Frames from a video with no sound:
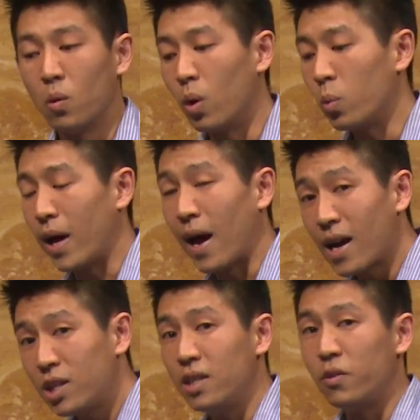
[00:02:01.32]
what we
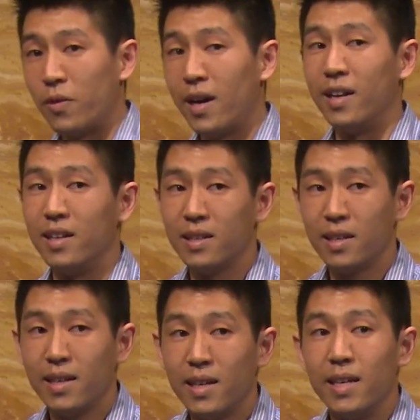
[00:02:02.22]
actually find
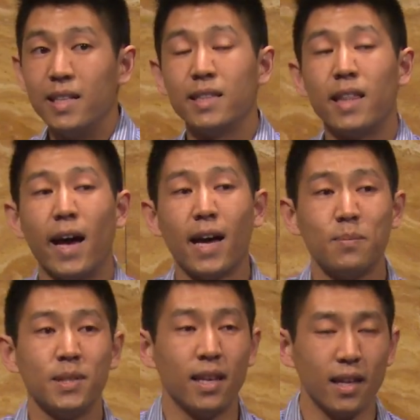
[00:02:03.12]
is that the
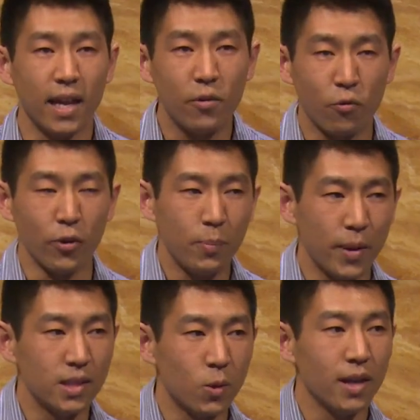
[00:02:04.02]
atoms in lead-free
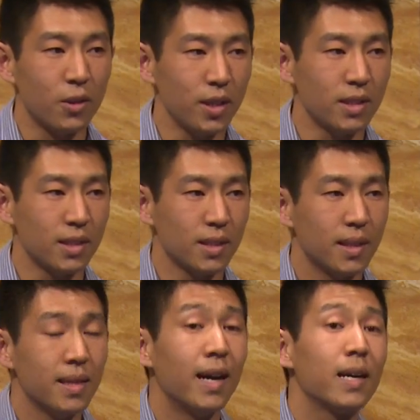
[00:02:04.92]
piezoelectrics
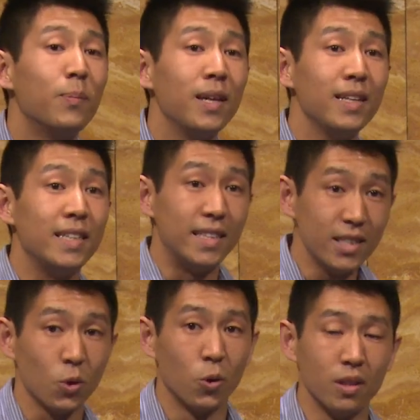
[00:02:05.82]
are completely
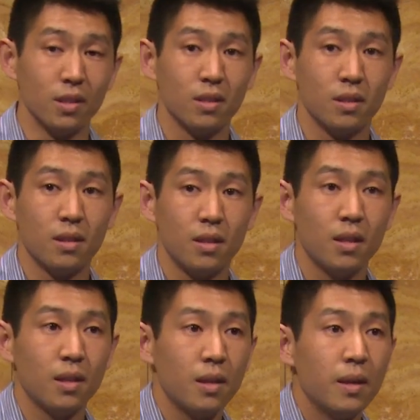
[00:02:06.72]
disordered,
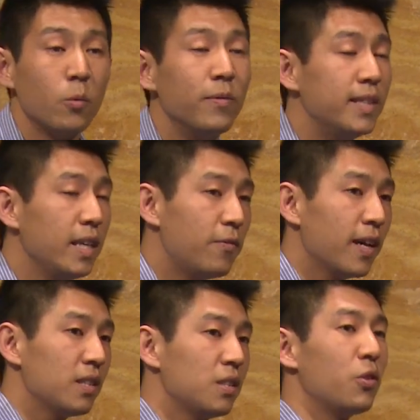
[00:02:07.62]
with
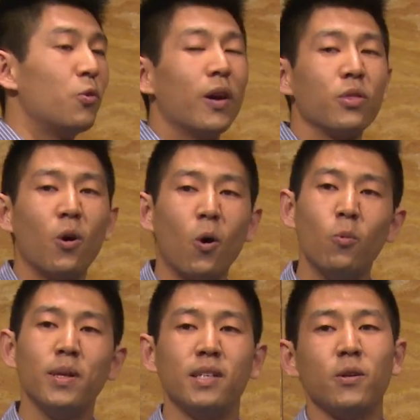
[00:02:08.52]
defects throughout the
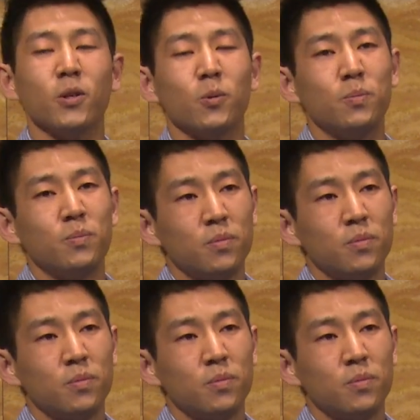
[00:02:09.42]
whole material.